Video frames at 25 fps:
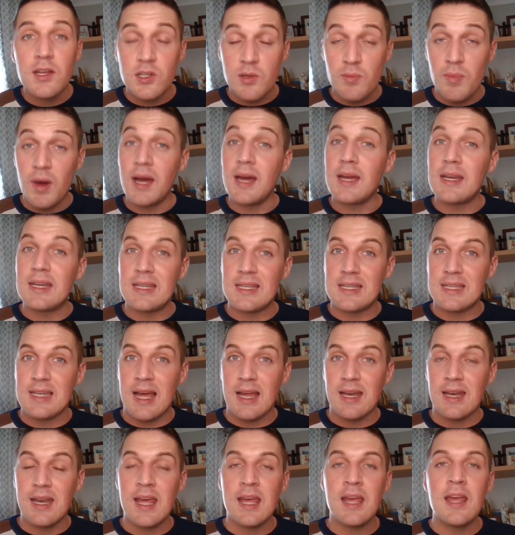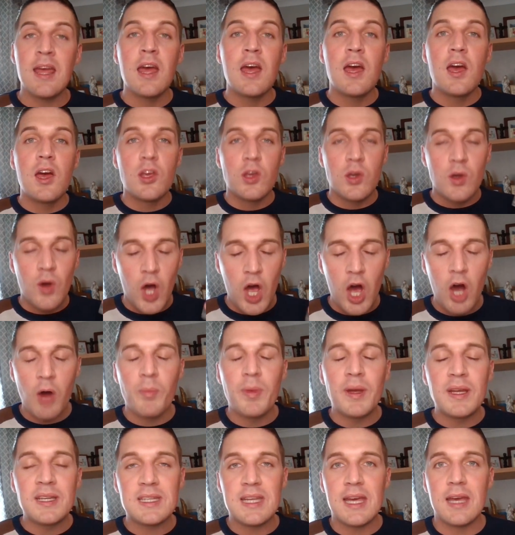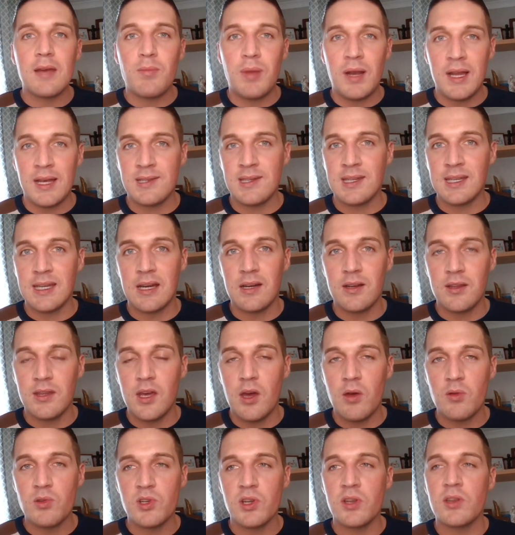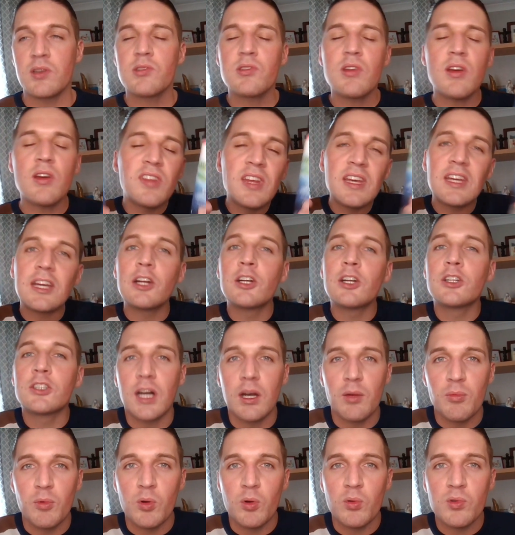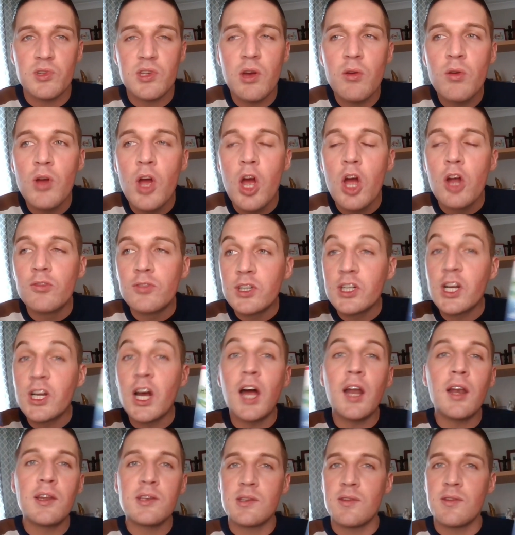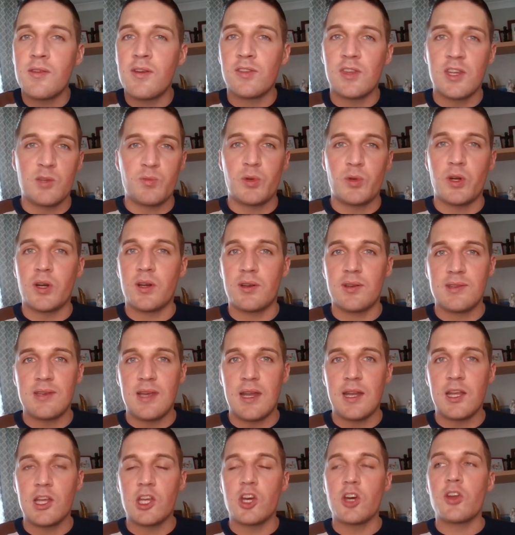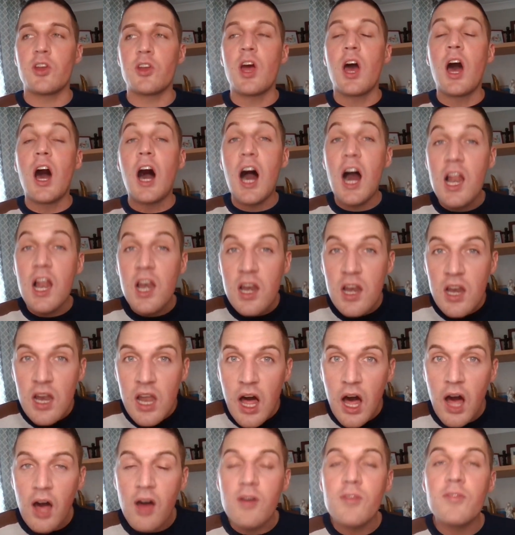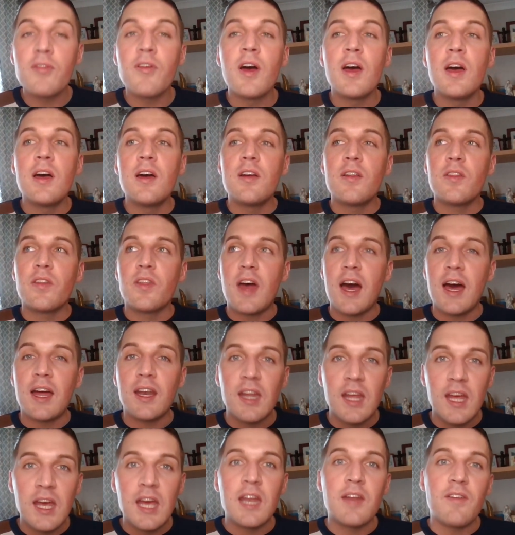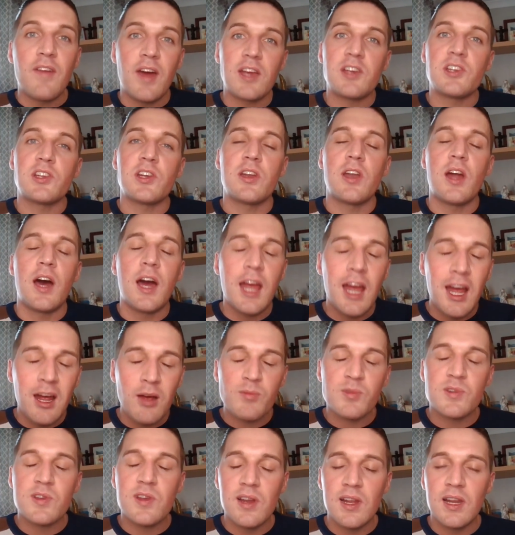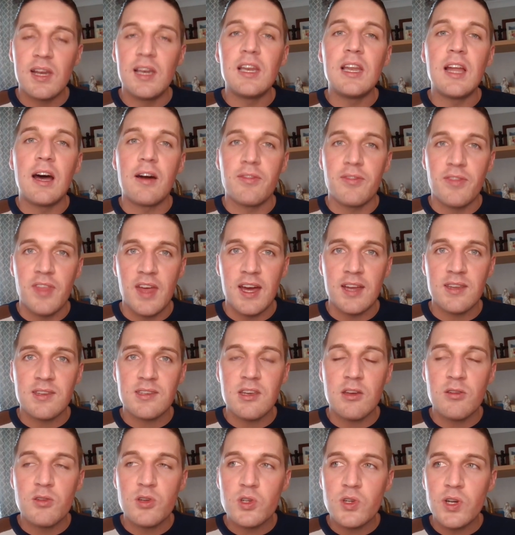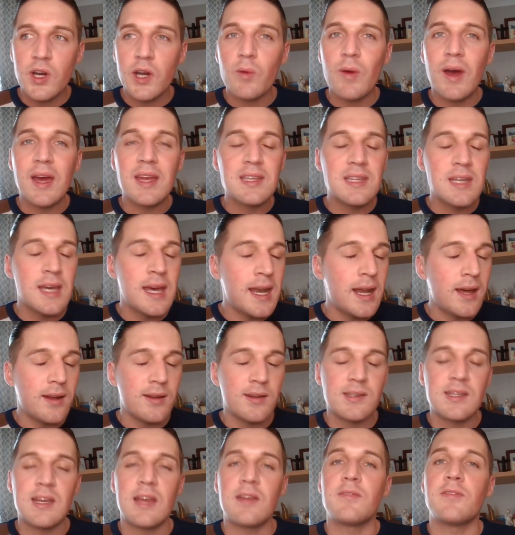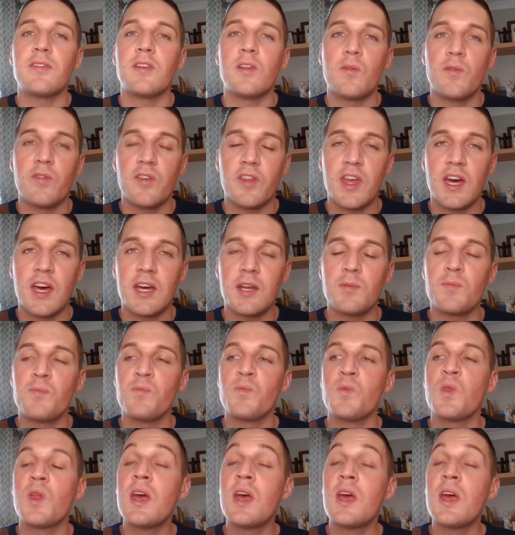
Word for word: to my understanding, you're helping take plastic out of the ocean. So I think incredible. So regardless of if this product is any good, I love that innovation. I absolutely love that. So straight away, 10 out of 10 for them for that.